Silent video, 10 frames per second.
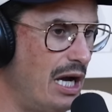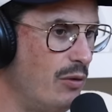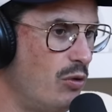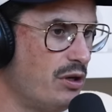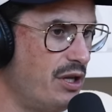
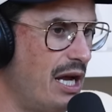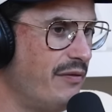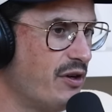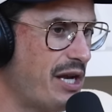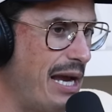I want you to
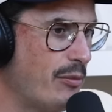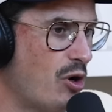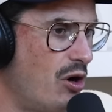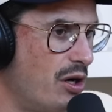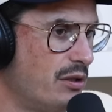have your
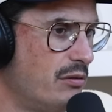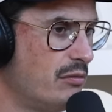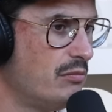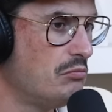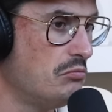camera on,
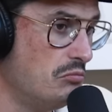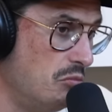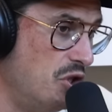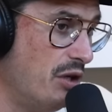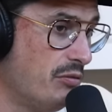
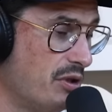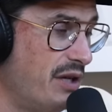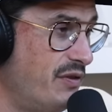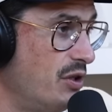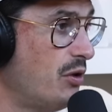
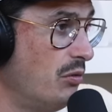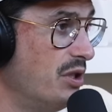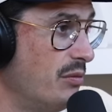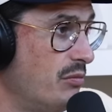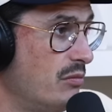generally if you
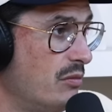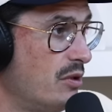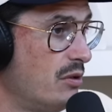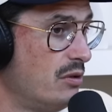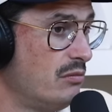told them
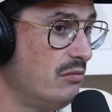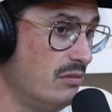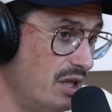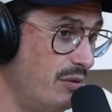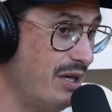
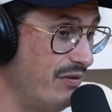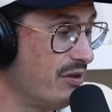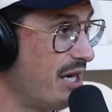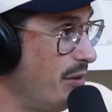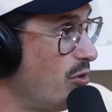they would have
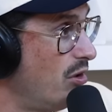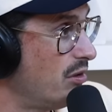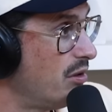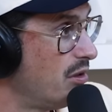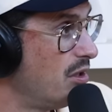their camera
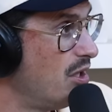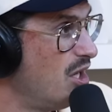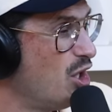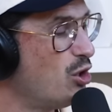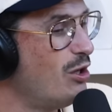on.
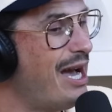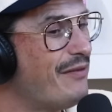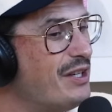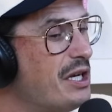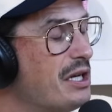You
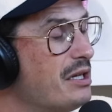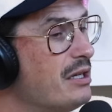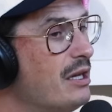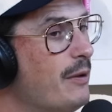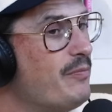have to.
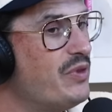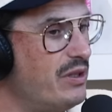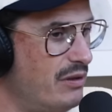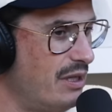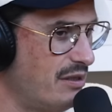
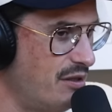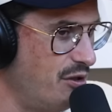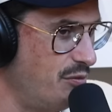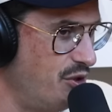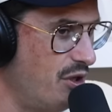That's a
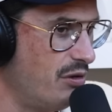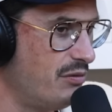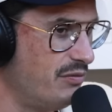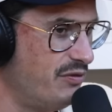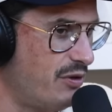Zoom joke
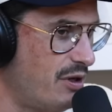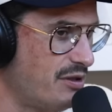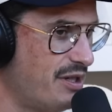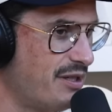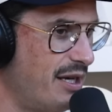for our
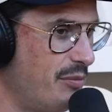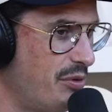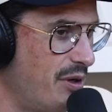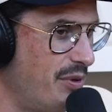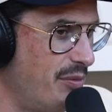6 a.m.
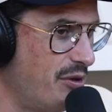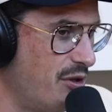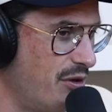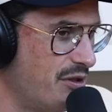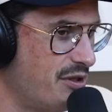prayer people.
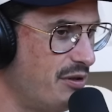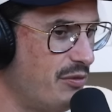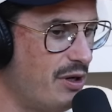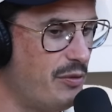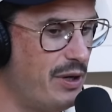You understood right